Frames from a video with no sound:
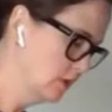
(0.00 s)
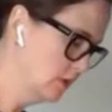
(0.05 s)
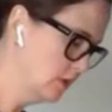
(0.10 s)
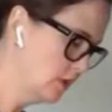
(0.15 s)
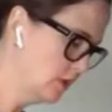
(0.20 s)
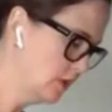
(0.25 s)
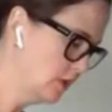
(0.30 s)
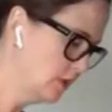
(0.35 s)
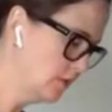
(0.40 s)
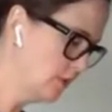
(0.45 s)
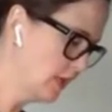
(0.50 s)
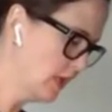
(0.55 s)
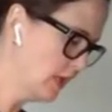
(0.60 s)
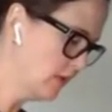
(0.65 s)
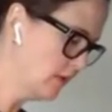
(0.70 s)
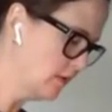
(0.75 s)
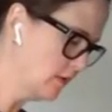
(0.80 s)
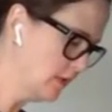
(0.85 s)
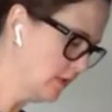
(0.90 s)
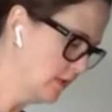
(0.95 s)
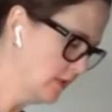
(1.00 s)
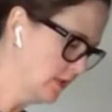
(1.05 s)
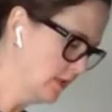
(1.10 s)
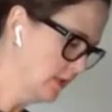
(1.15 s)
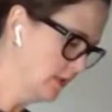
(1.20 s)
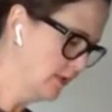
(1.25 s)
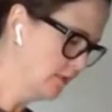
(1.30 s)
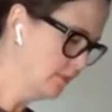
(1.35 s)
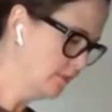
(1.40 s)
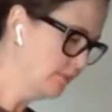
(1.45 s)
Just about
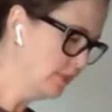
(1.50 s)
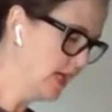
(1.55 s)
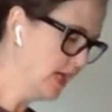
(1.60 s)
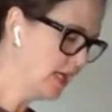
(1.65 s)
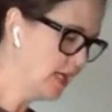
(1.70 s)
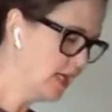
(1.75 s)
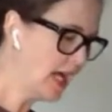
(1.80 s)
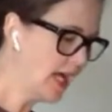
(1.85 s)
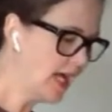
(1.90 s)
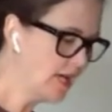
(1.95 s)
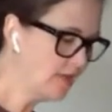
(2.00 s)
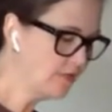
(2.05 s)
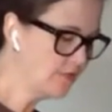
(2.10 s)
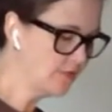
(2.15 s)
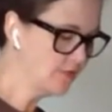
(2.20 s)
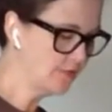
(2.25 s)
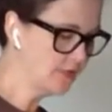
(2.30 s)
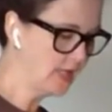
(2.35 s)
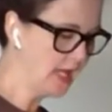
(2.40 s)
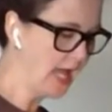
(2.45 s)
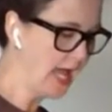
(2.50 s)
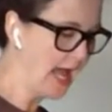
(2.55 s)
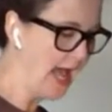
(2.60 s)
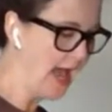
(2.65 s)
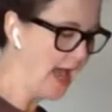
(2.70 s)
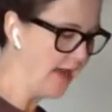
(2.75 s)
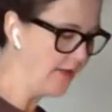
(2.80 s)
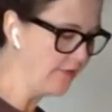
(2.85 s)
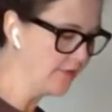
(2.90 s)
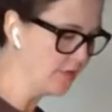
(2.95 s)
I
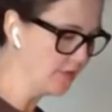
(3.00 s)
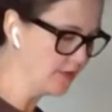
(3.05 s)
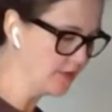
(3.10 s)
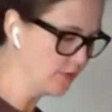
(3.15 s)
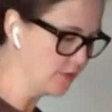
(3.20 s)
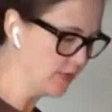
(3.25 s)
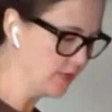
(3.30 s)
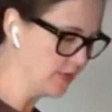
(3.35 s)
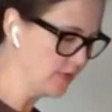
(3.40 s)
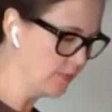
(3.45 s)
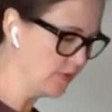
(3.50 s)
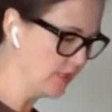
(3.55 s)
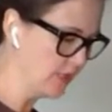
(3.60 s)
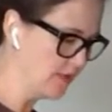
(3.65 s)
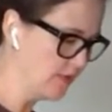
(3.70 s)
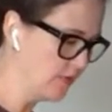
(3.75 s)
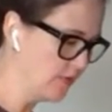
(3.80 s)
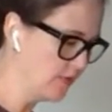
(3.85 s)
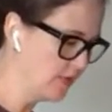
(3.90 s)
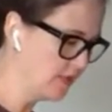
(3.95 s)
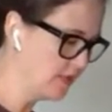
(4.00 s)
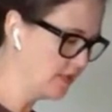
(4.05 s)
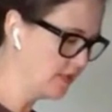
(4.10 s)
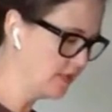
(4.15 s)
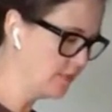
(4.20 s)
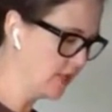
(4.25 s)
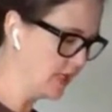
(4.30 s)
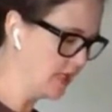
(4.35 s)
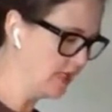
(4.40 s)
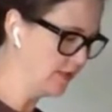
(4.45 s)
have this recipe, so this
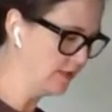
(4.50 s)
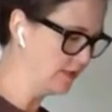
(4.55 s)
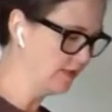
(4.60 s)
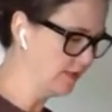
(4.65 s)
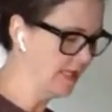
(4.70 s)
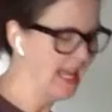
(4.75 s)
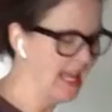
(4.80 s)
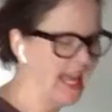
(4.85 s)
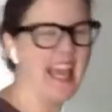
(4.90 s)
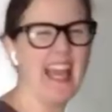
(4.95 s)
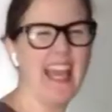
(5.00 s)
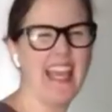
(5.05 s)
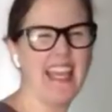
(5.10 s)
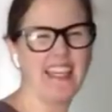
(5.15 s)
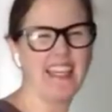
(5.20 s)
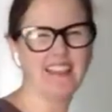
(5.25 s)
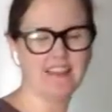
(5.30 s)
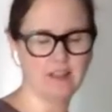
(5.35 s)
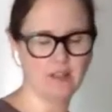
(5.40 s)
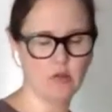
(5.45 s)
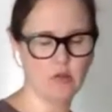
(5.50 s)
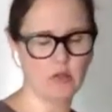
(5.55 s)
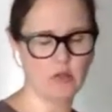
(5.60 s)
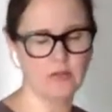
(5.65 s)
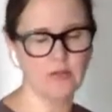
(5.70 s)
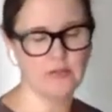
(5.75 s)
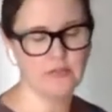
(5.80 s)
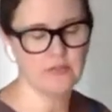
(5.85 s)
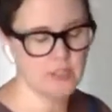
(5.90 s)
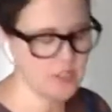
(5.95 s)
is about an eighth
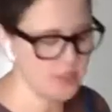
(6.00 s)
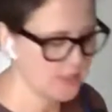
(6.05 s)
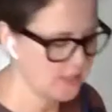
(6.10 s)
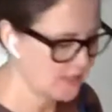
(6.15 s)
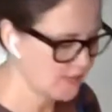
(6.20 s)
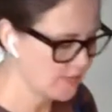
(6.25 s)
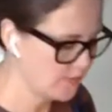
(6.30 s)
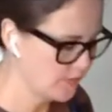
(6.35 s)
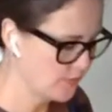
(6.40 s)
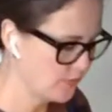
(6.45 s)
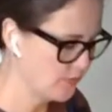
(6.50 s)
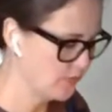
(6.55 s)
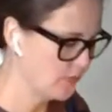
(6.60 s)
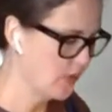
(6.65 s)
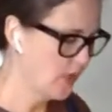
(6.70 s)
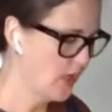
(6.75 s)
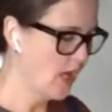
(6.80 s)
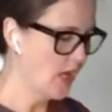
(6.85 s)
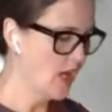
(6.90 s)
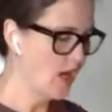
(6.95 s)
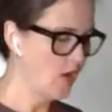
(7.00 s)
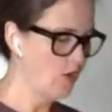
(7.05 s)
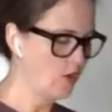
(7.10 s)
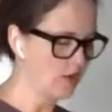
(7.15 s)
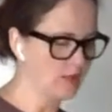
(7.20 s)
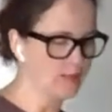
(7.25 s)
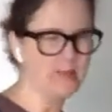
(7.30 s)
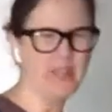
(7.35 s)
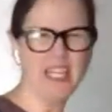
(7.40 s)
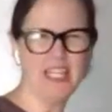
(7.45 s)
of a teaspoon
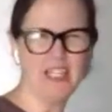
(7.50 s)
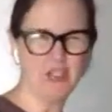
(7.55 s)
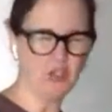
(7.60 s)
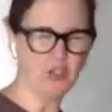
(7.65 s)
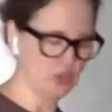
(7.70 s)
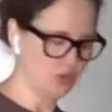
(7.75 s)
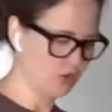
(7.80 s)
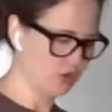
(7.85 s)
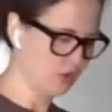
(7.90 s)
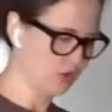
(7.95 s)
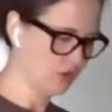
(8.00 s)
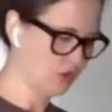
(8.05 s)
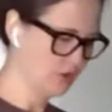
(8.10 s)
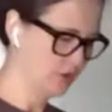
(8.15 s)
or a pinch.